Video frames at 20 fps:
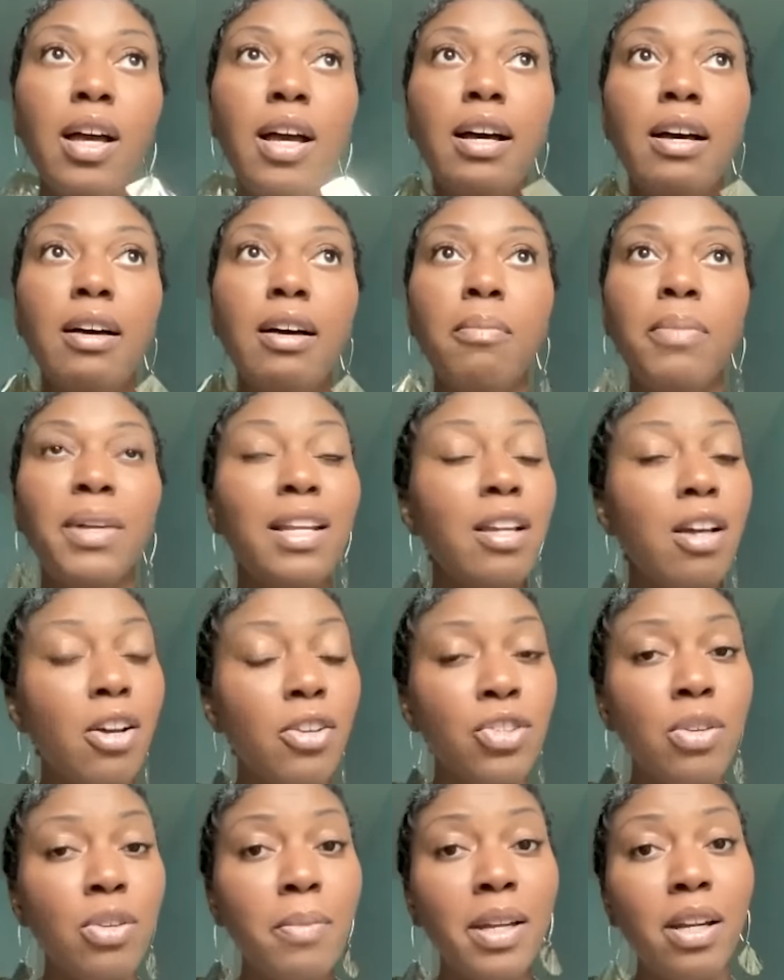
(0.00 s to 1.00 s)
Um, but he
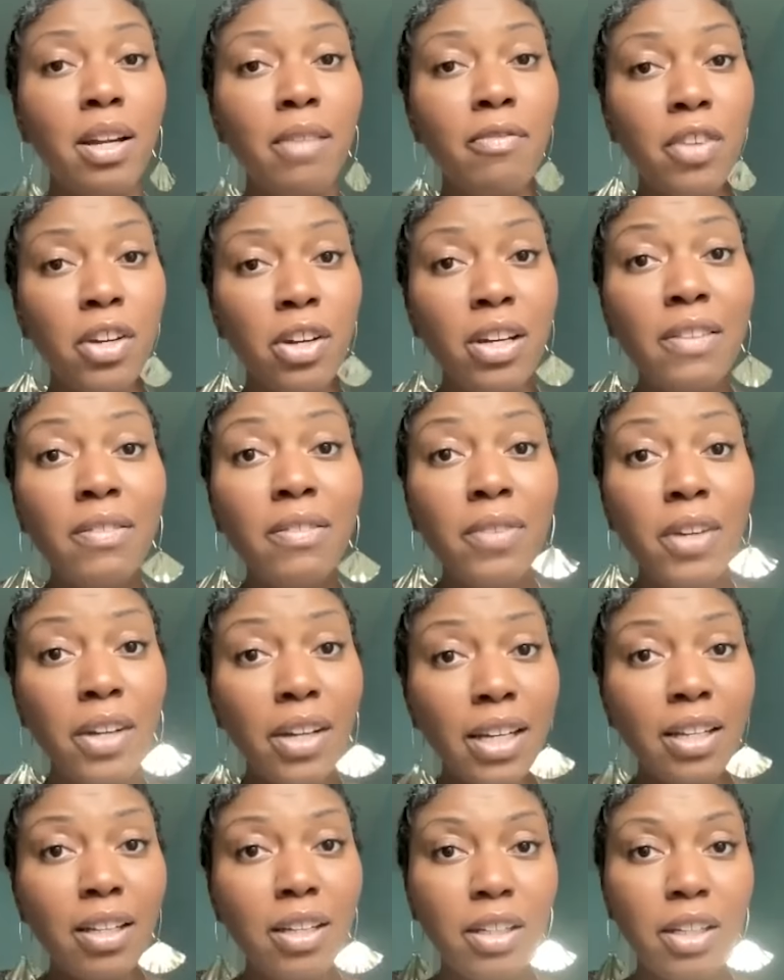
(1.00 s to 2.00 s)
also made it very,
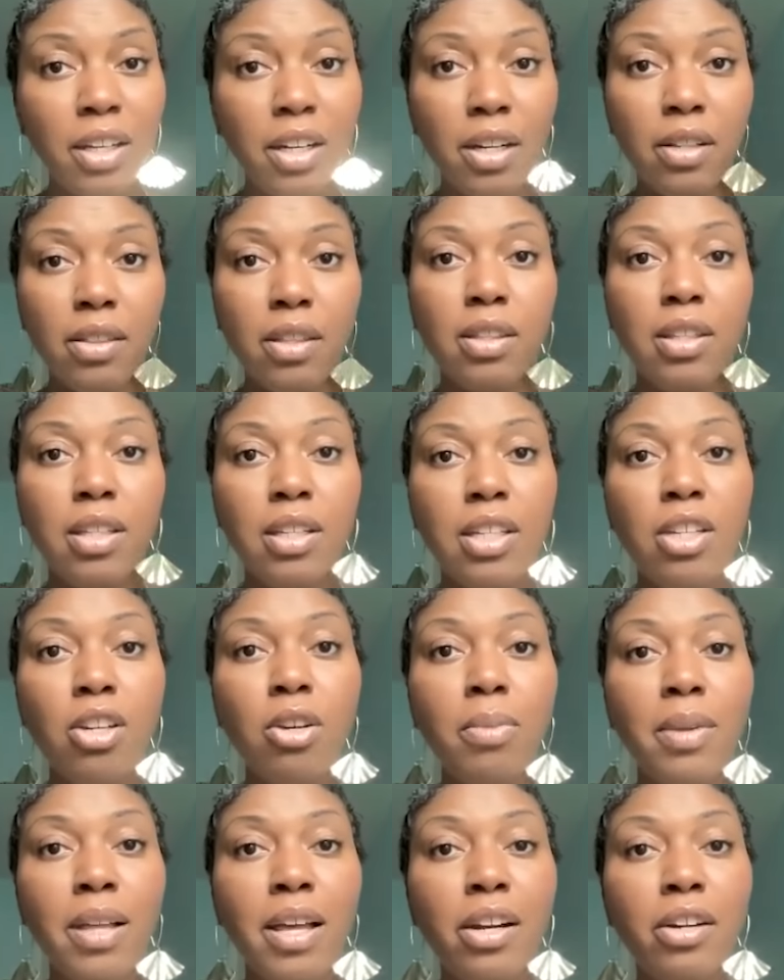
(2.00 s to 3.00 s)
very clear that the
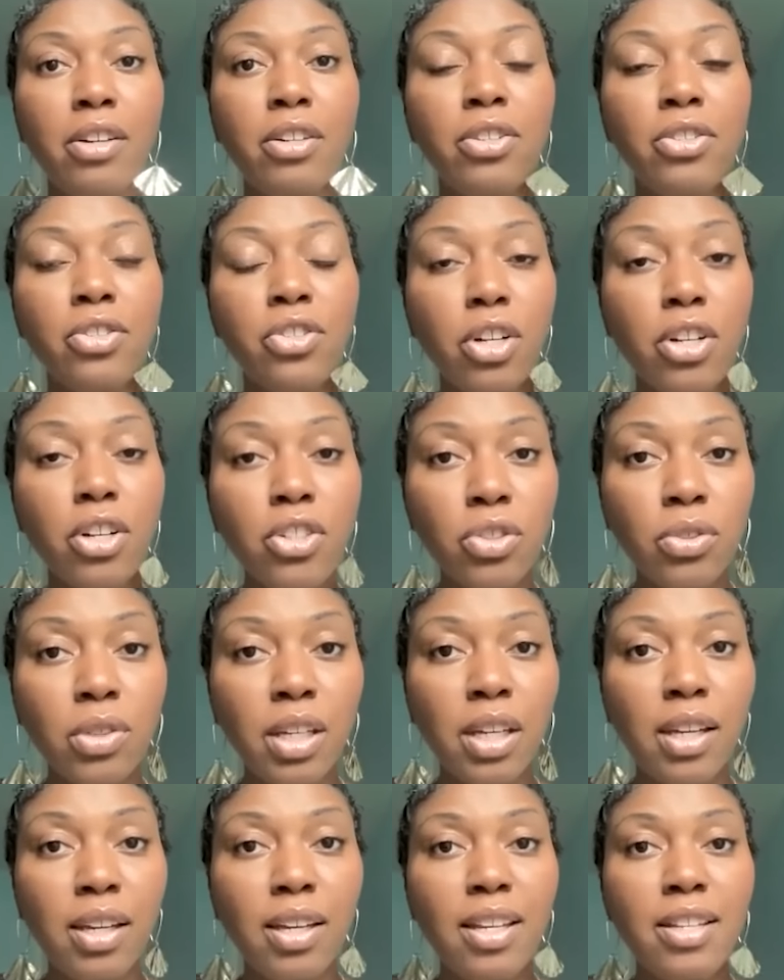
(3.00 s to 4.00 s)
neobladder
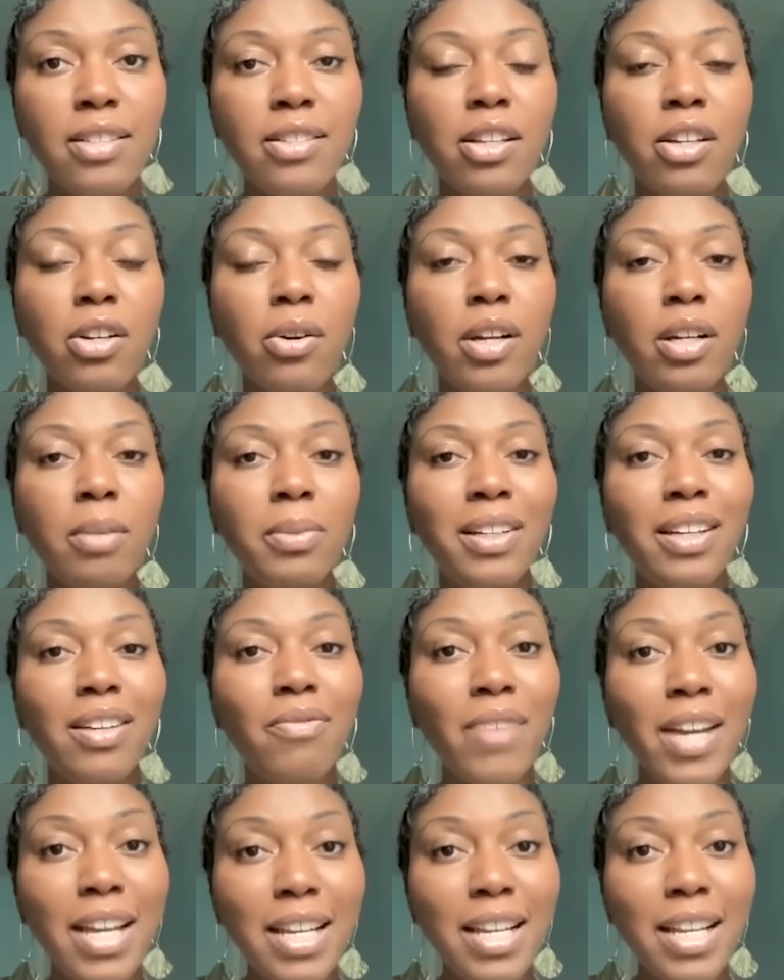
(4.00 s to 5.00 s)
surgery is incredibly
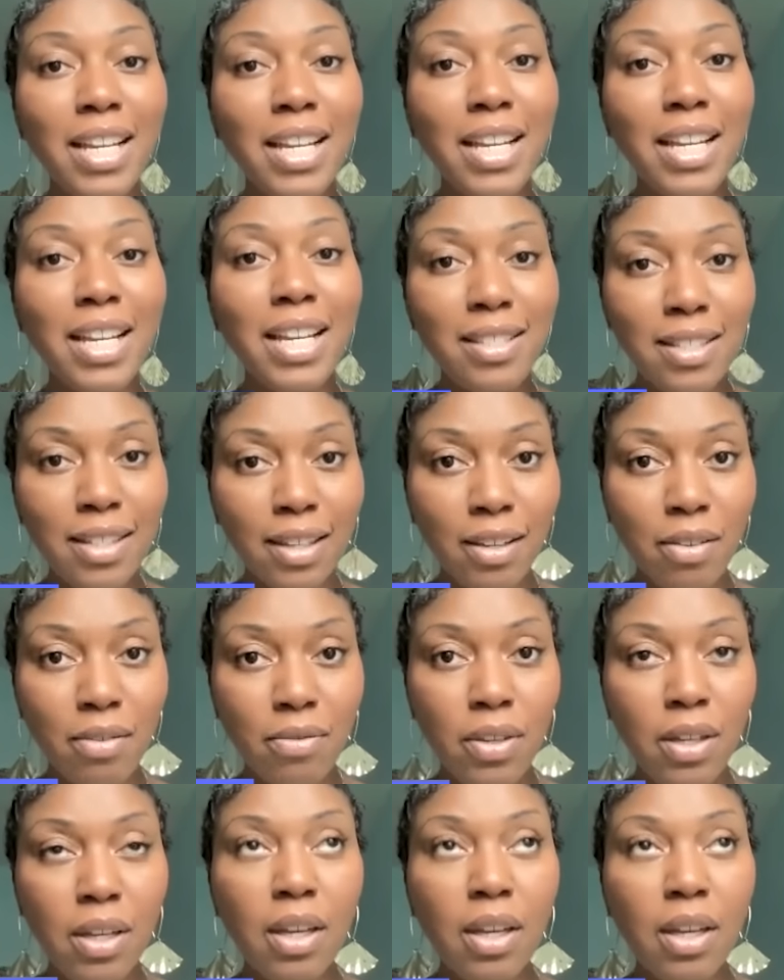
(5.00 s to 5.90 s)
invasive